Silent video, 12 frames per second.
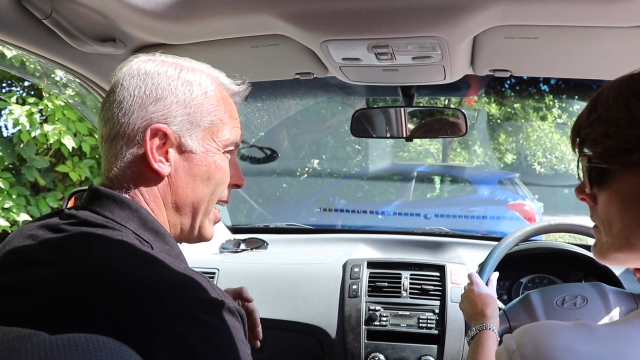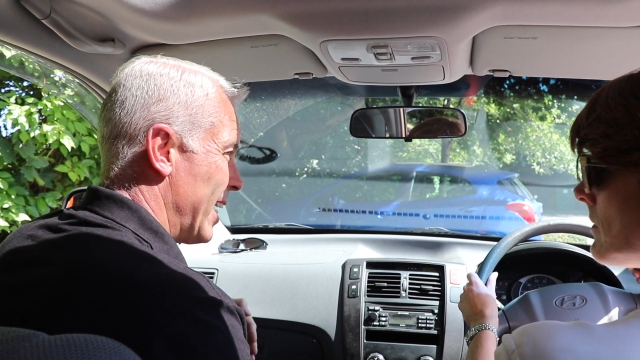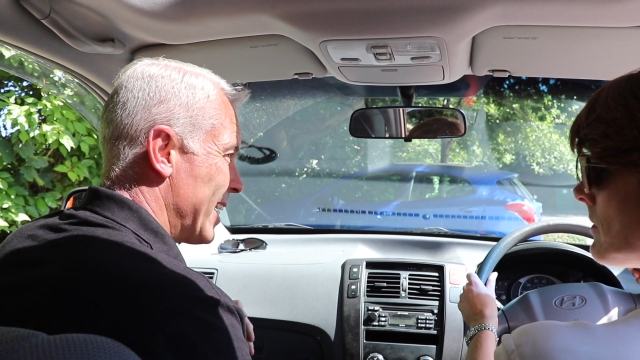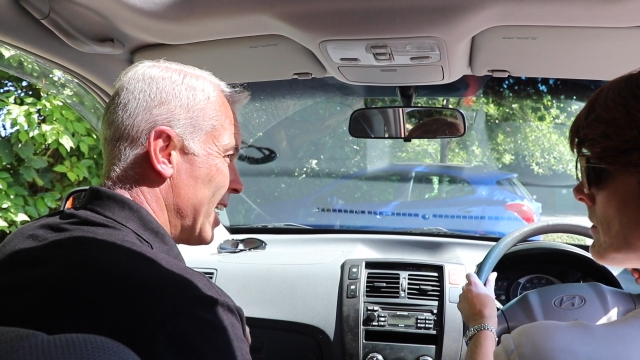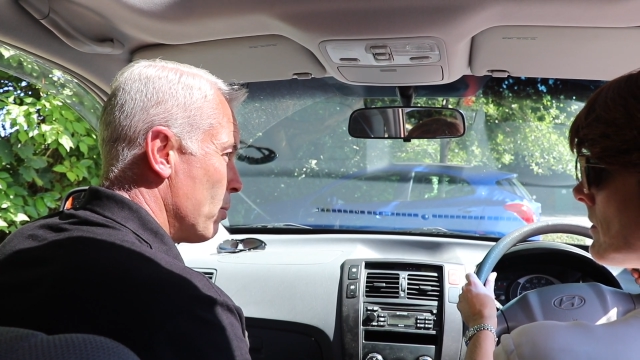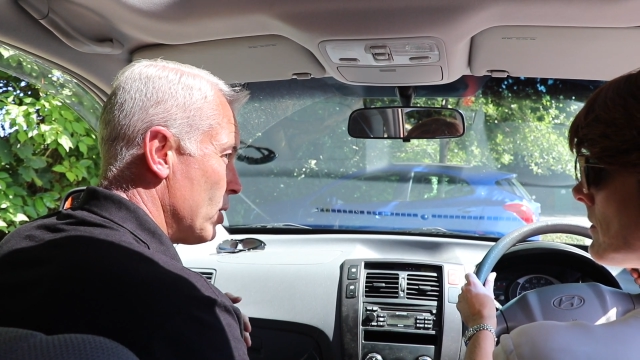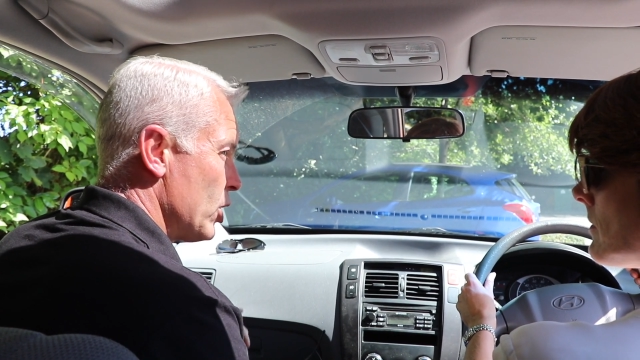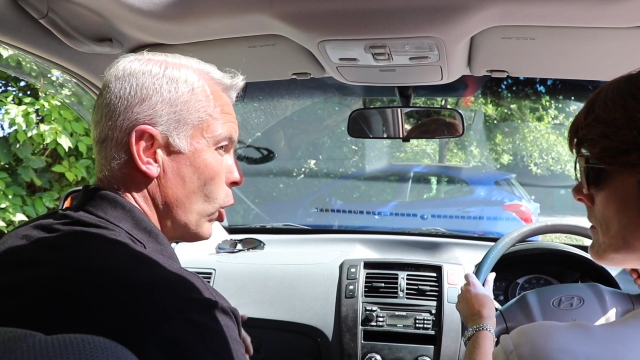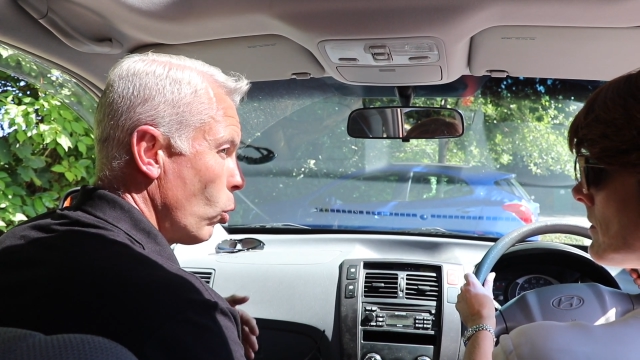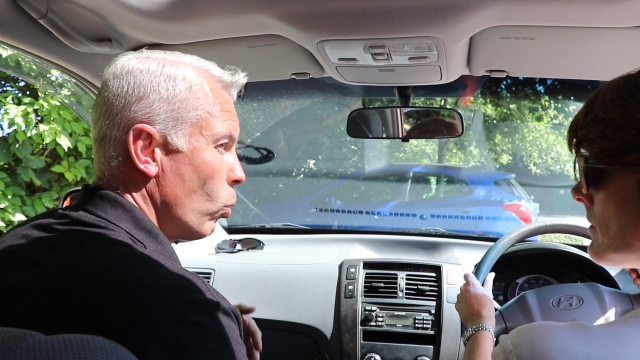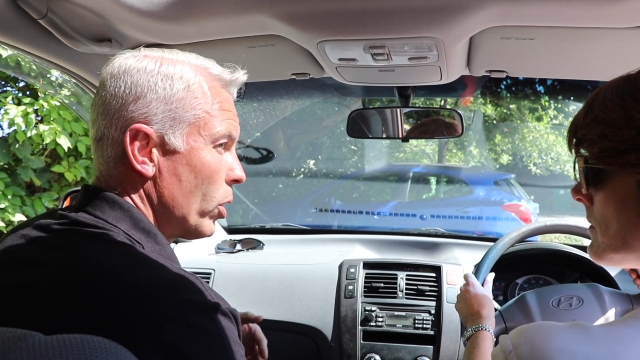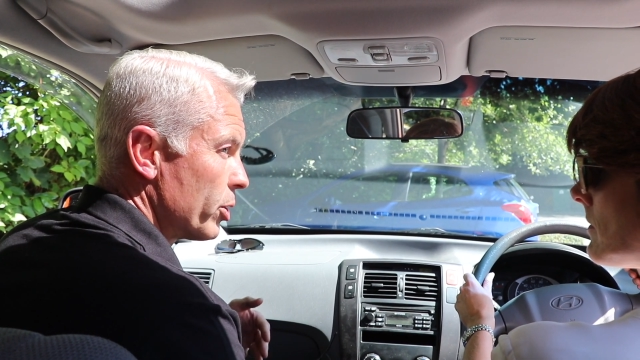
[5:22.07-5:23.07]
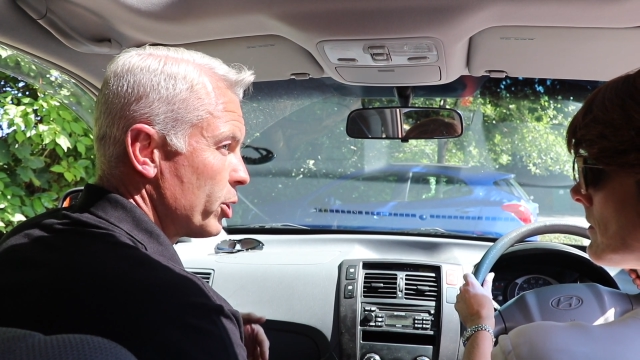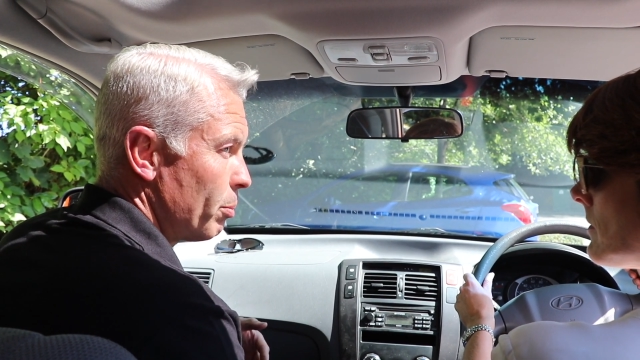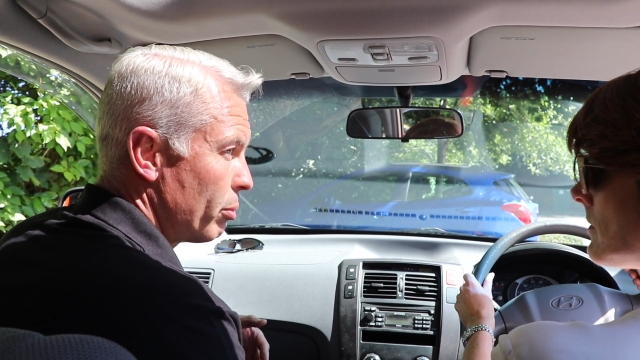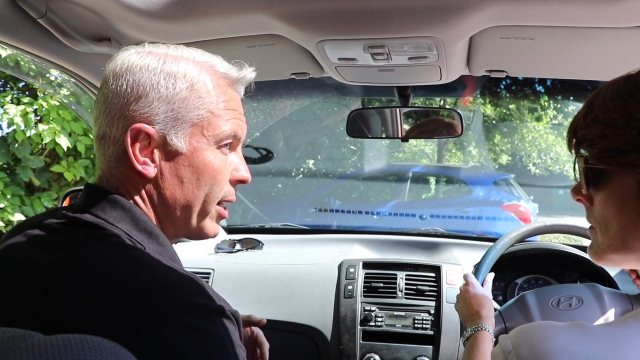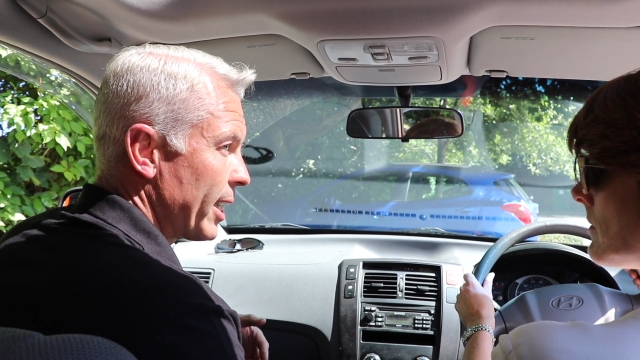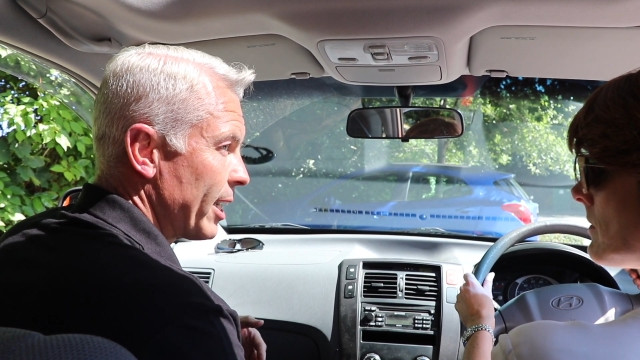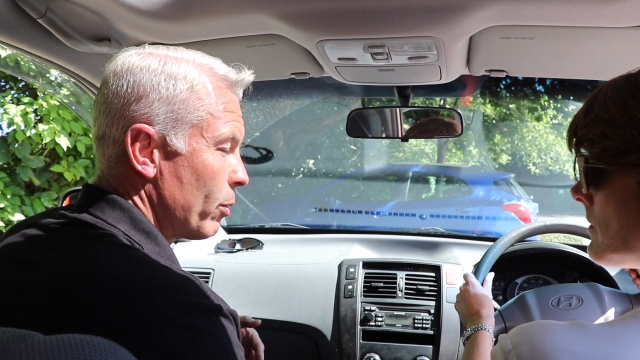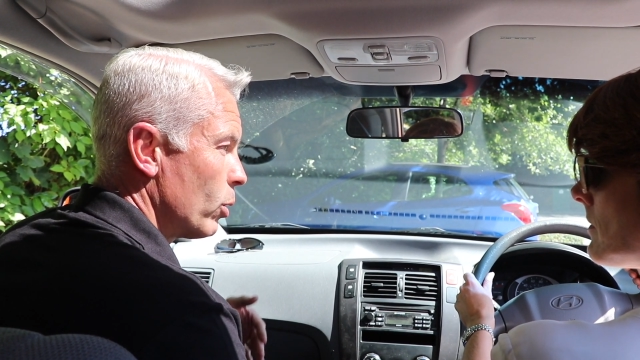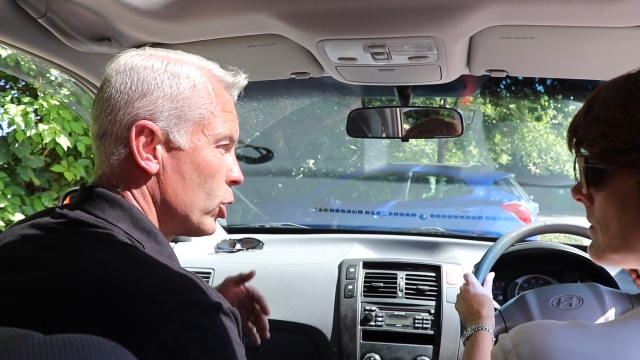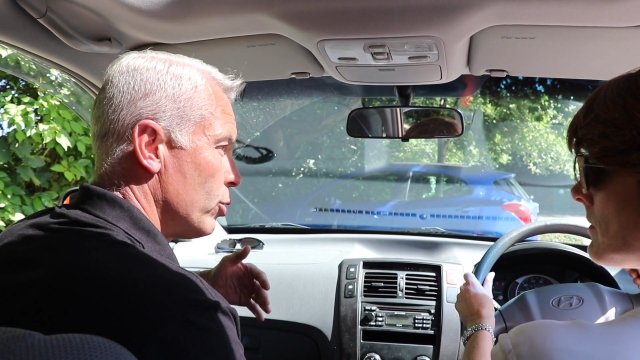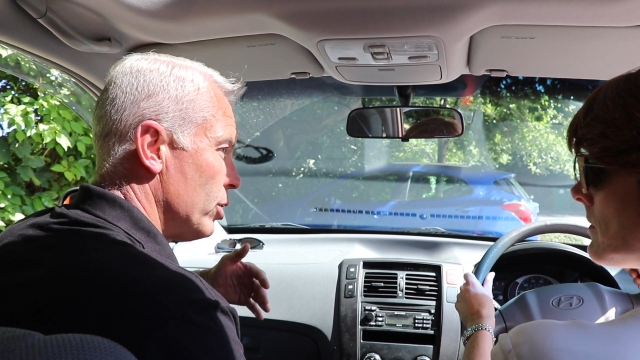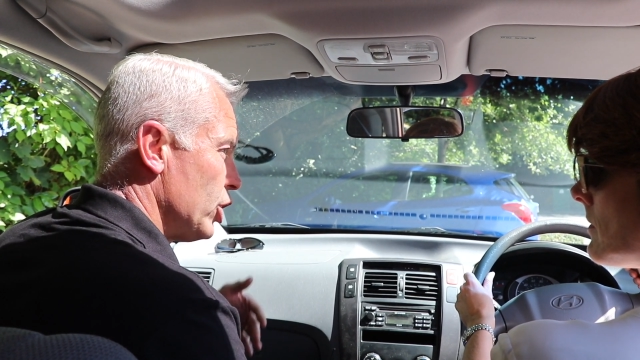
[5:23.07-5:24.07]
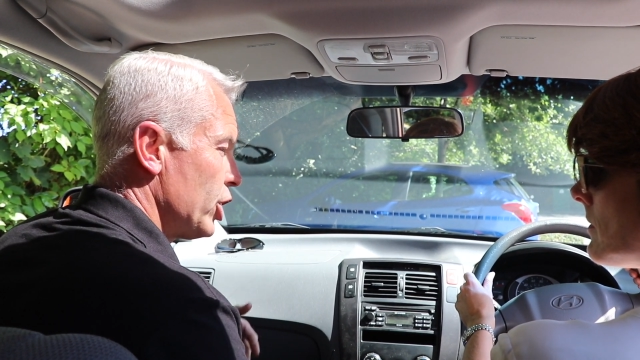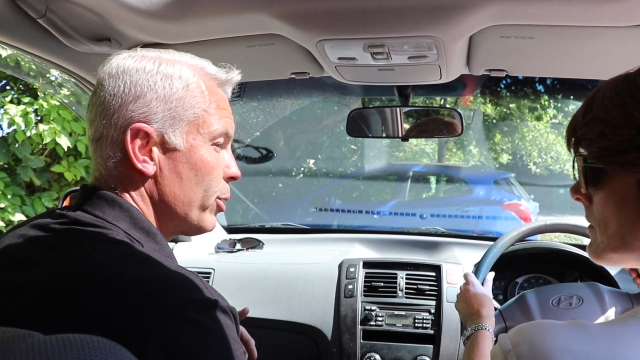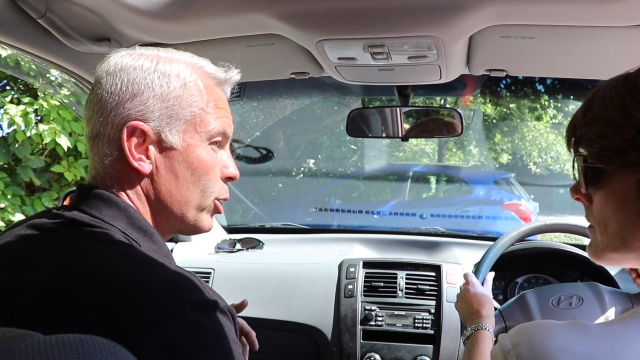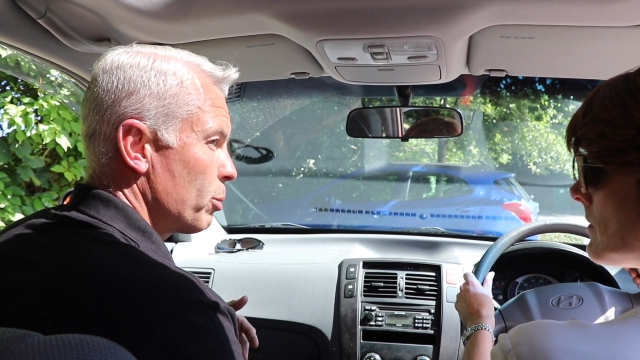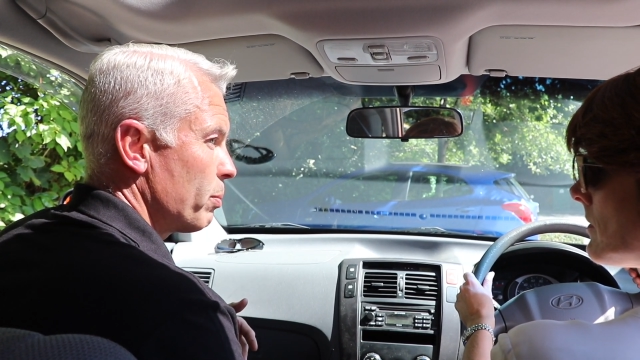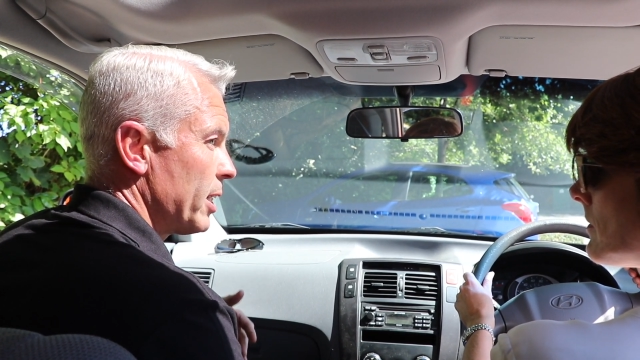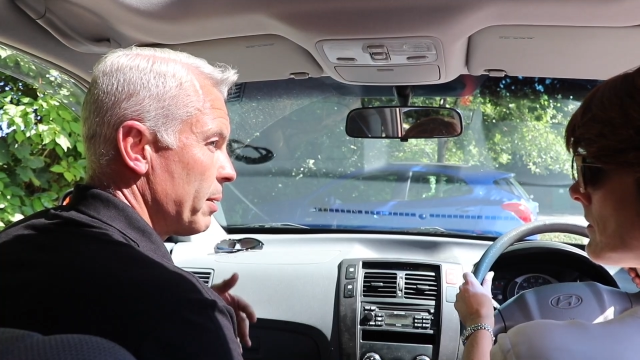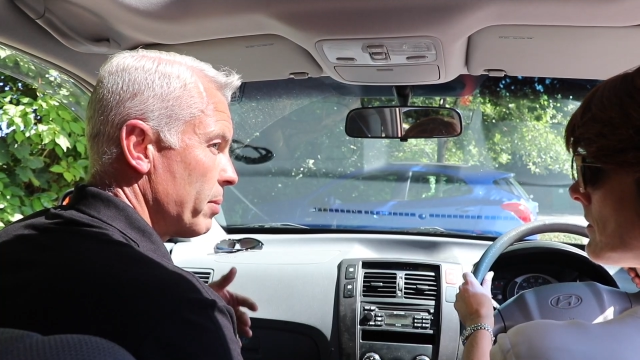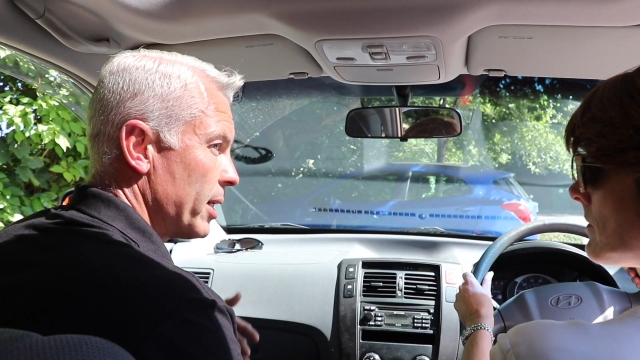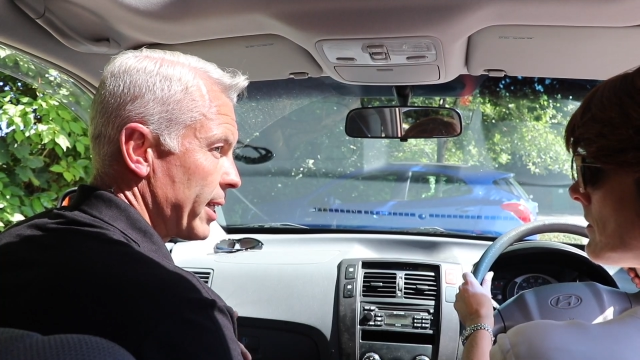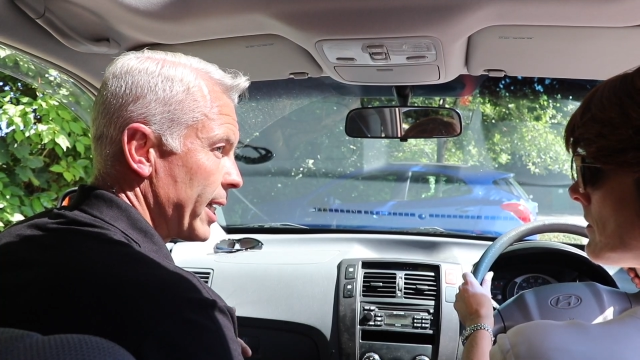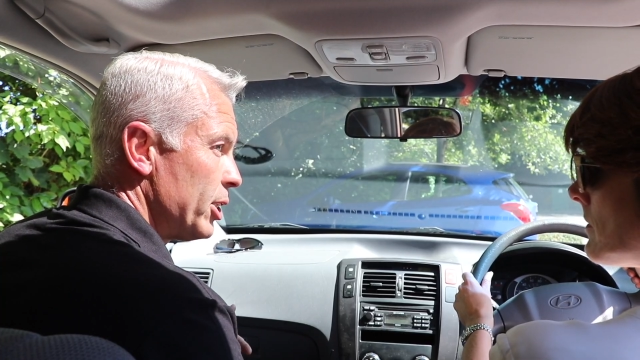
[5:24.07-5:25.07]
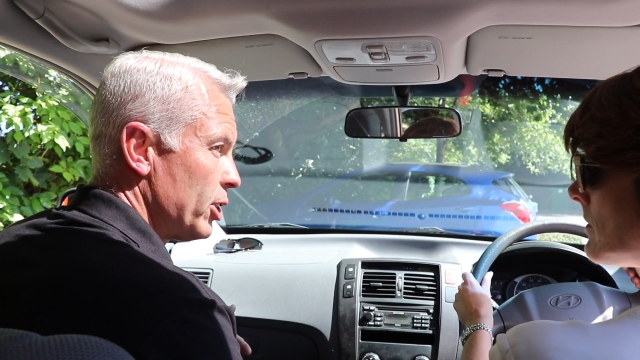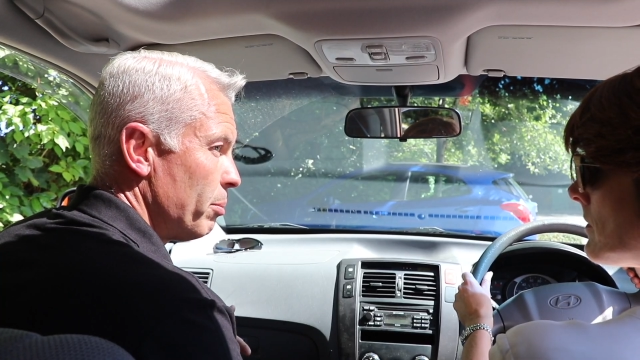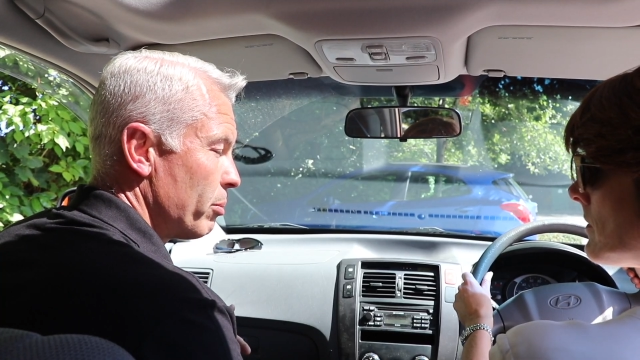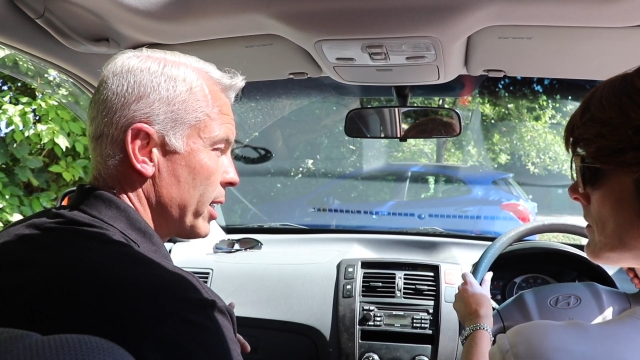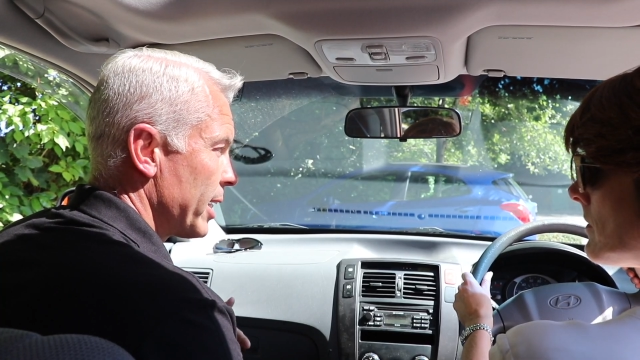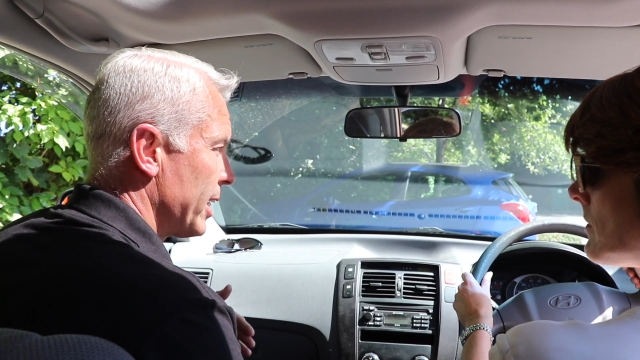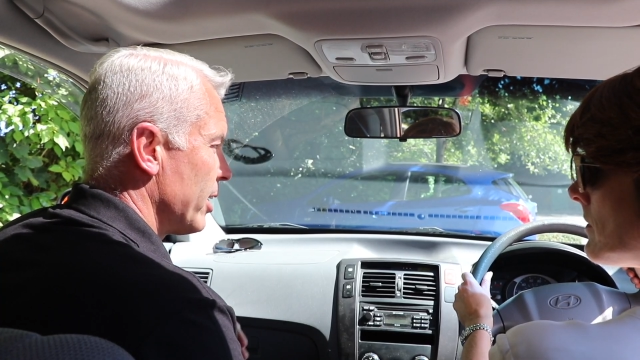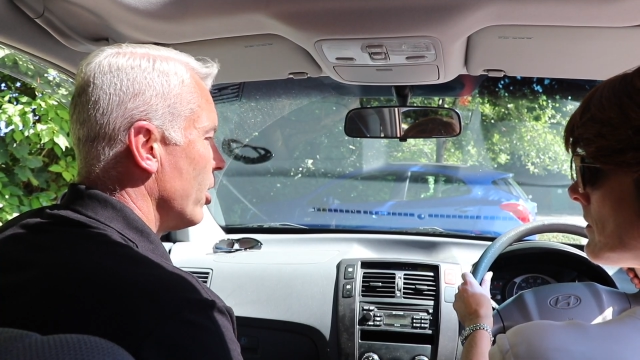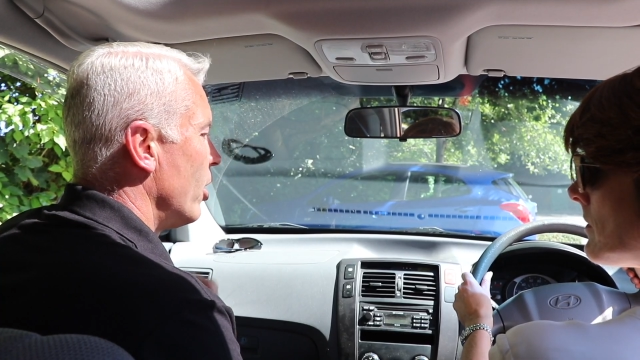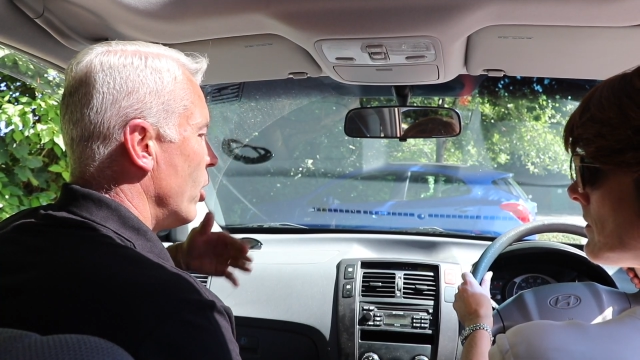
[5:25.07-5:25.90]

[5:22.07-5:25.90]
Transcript: Again, we don't want to brake, we want to reduce speed by the engine braking